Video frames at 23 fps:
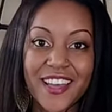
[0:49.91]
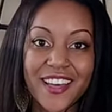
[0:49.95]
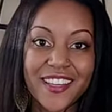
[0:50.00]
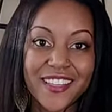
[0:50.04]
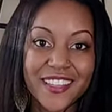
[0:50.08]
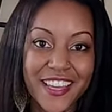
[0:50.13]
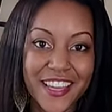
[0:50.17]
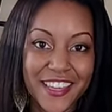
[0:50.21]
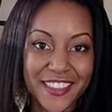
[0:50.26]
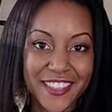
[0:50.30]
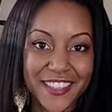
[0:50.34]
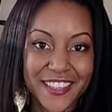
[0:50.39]

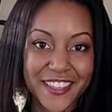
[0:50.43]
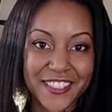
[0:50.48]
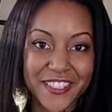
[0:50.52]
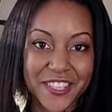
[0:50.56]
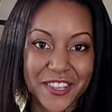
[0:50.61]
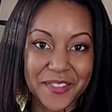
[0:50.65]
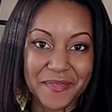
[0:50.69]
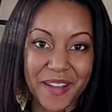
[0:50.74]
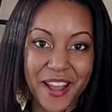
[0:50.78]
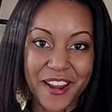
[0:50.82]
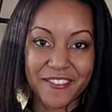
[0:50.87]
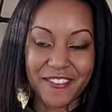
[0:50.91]
Calathea
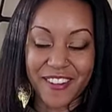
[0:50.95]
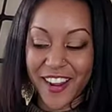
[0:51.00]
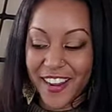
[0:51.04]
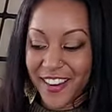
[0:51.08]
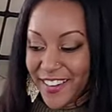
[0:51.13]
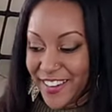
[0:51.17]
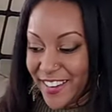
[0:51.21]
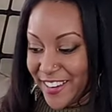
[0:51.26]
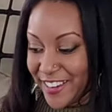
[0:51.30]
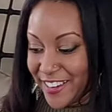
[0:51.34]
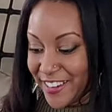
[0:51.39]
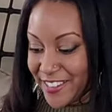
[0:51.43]
to my
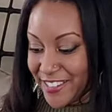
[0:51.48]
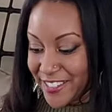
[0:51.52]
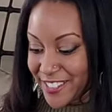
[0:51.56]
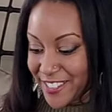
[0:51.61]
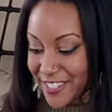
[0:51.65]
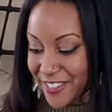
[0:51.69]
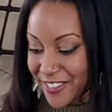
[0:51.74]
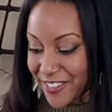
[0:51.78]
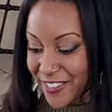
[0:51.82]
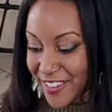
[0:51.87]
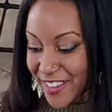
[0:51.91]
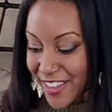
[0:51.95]
right here.
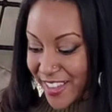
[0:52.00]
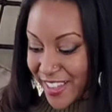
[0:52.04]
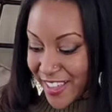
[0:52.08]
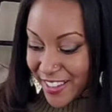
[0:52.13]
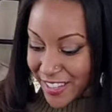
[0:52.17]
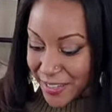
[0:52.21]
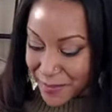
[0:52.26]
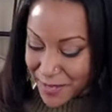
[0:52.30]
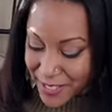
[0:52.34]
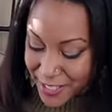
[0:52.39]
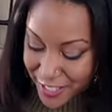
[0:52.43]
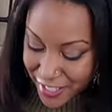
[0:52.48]
So
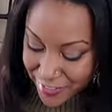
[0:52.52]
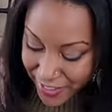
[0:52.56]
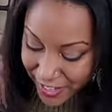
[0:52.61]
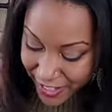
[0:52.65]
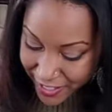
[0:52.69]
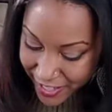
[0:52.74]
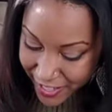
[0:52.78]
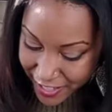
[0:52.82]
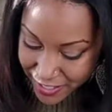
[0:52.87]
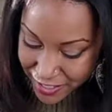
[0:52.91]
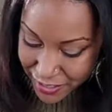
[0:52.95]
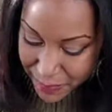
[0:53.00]
let me see if I
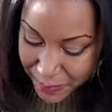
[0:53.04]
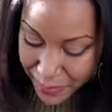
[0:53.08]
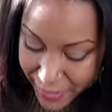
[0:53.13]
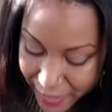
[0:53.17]
can actually